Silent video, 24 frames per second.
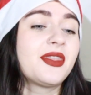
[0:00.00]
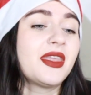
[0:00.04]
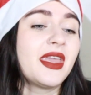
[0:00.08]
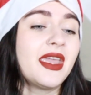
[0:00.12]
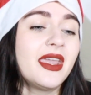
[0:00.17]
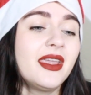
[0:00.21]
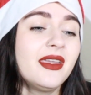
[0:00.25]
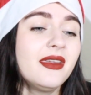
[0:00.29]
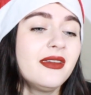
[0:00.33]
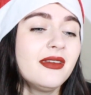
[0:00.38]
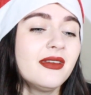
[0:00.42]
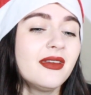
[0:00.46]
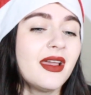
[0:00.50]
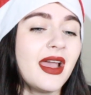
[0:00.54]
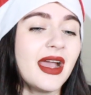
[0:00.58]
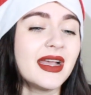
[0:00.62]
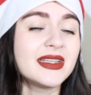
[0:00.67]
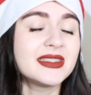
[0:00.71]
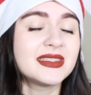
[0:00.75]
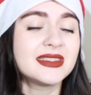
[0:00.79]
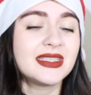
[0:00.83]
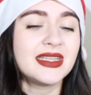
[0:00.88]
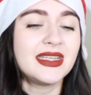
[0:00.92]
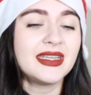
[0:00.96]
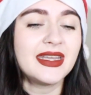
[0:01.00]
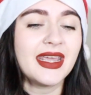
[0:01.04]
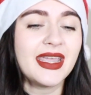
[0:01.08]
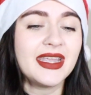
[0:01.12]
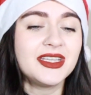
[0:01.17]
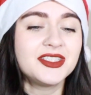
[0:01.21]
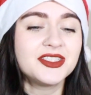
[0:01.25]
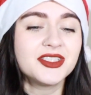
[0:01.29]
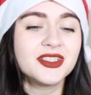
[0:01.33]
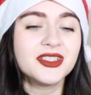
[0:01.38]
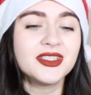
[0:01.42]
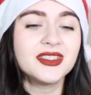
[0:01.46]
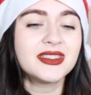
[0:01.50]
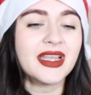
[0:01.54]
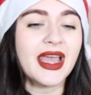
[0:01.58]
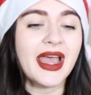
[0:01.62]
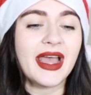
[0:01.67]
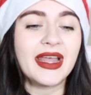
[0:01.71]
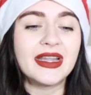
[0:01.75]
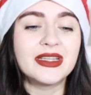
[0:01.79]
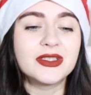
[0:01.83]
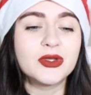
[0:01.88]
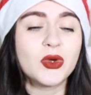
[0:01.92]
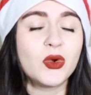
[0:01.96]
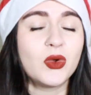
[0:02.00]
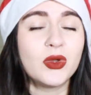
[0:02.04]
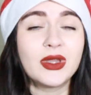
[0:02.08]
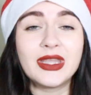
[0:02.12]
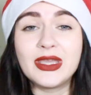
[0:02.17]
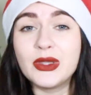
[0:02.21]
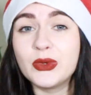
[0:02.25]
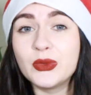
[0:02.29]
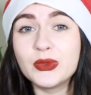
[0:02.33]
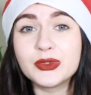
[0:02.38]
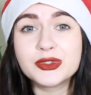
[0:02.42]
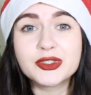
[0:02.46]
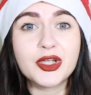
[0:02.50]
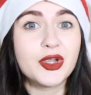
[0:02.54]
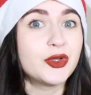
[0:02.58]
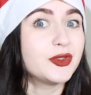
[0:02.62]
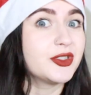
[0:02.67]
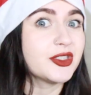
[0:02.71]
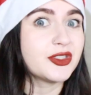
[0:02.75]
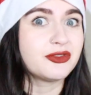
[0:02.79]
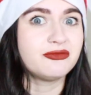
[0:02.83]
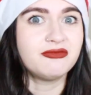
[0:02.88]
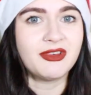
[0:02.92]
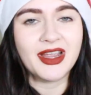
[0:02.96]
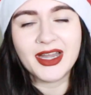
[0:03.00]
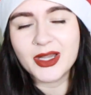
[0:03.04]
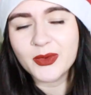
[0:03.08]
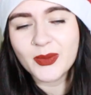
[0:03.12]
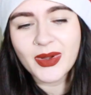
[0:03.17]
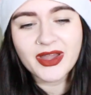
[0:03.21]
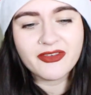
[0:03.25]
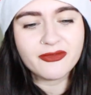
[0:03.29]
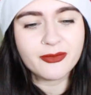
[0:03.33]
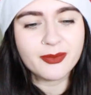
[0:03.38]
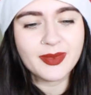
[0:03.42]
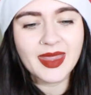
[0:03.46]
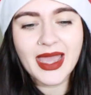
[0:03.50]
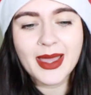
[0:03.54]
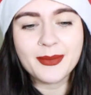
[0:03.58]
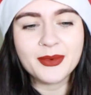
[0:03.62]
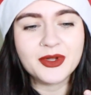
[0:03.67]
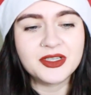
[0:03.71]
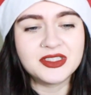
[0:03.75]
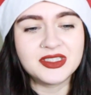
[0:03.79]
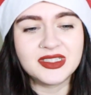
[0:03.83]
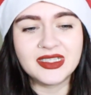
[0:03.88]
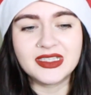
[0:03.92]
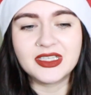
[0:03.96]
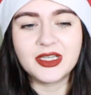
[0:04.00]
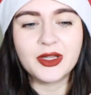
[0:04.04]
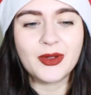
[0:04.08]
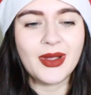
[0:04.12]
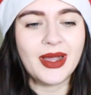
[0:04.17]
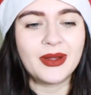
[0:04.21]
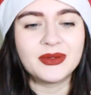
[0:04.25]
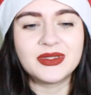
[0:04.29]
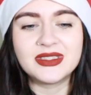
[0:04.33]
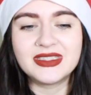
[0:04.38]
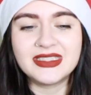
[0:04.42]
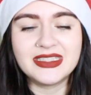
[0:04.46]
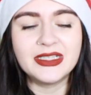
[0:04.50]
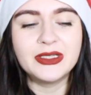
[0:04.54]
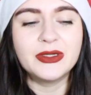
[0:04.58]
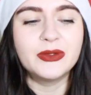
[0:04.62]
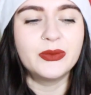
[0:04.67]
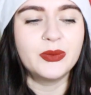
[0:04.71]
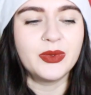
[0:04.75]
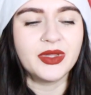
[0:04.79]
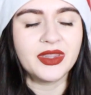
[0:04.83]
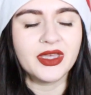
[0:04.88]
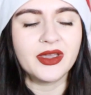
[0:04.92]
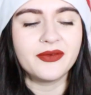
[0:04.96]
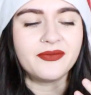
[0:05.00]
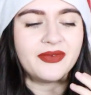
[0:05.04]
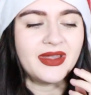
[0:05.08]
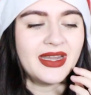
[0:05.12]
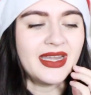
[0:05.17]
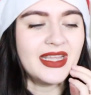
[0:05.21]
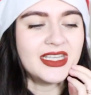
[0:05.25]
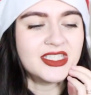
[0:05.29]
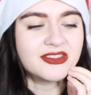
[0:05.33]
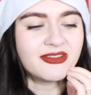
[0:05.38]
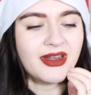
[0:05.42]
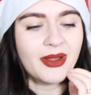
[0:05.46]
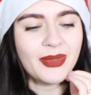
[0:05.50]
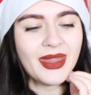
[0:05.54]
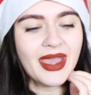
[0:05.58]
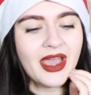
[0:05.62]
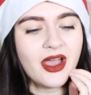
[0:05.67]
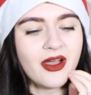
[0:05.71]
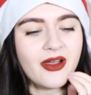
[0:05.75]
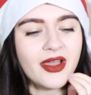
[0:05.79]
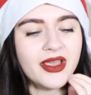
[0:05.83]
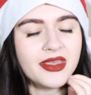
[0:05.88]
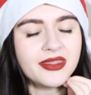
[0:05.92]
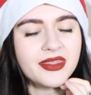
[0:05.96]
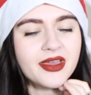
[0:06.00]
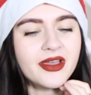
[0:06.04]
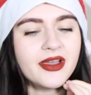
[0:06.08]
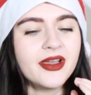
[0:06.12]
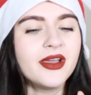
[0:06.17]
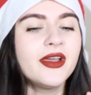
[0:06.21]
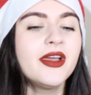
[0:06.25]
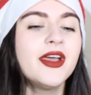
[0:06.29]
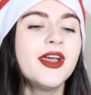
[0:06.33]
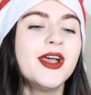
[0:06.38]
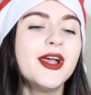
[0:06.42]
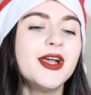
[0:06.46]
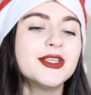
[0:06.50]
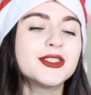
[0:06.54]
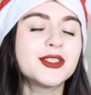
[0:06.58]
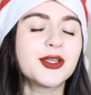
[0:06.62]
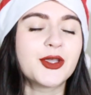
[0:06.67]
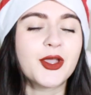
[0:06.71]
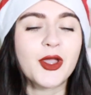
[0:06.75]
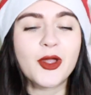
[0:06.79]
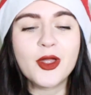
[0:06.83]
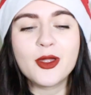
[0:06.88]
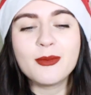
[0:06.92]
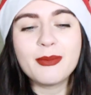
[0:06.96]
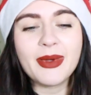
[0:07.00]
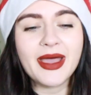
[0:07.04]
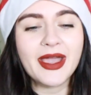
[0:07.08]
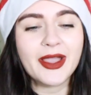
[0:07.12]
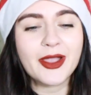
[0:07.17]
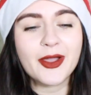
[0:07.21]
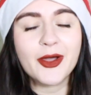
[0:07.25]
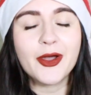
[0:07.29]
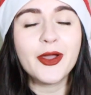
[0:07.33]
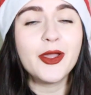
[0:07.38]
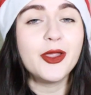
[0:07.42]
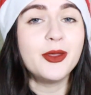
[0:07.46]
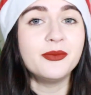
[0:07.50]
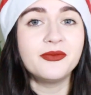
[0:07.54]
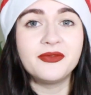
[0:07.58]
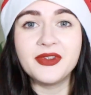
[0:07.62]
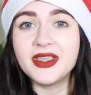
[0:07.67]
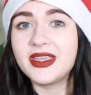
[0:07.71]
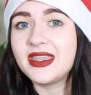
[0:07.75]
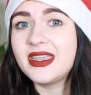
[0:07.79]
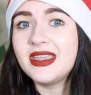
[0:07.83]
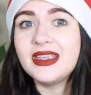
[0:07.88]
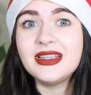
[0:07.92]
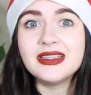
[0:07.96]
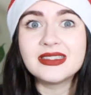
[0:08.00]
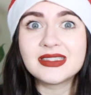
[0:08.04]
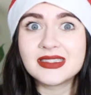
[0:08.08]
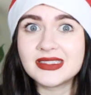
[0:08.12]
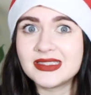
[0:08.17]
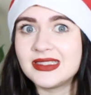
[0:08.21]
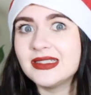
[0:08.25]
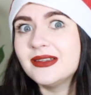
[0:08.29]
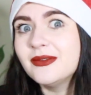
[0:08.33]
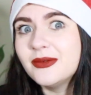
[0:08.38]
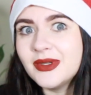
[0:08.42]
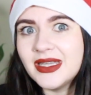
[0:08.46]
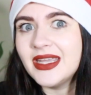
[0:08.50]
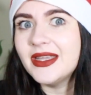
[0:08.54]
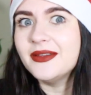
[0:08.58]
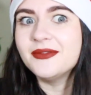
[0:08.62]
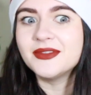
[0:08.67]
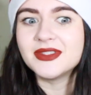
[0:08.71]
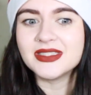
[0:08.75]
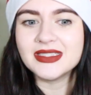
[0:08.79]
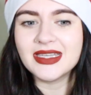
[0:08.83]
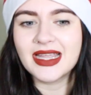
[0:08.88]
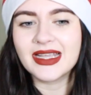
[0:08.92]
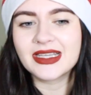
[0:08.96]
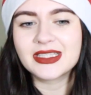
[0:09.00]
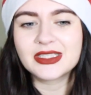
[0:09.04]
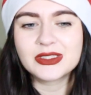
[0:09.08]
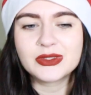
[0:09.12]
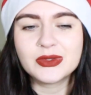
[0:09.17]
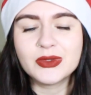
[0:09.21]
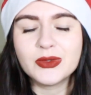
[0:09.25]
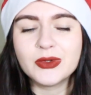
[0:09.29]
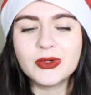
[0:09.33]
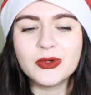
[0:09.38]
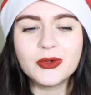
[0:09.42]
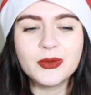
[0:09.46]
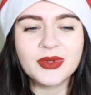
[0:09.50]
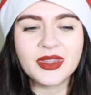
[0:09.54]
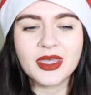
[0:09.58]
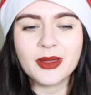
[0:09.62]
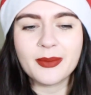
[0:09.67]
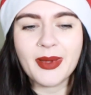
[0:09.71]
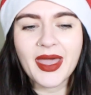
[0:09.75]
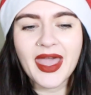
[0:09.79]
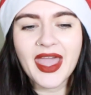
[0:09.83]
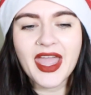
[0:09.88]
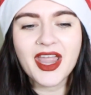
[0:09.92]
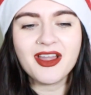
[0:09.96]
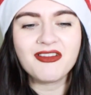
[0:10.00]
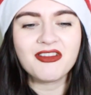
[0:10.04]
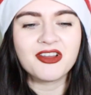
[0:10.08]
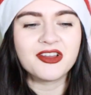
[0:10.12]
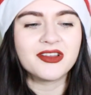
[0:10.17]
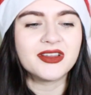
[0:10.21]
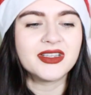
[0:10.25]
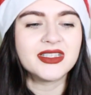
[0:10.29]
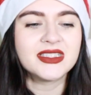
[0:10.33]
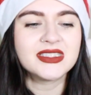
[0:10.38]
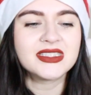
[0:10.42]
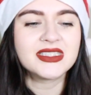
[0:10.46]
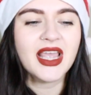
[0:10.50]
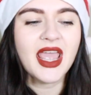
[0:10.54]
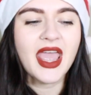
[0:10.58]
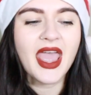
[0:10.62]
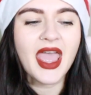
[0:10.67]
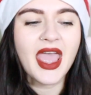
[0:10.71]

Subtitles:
thing as teenagers, and Holly also just ran away from that because she didn't know how to deal with her feelings around that either. So going back home, Vicky still lives next door with her parents,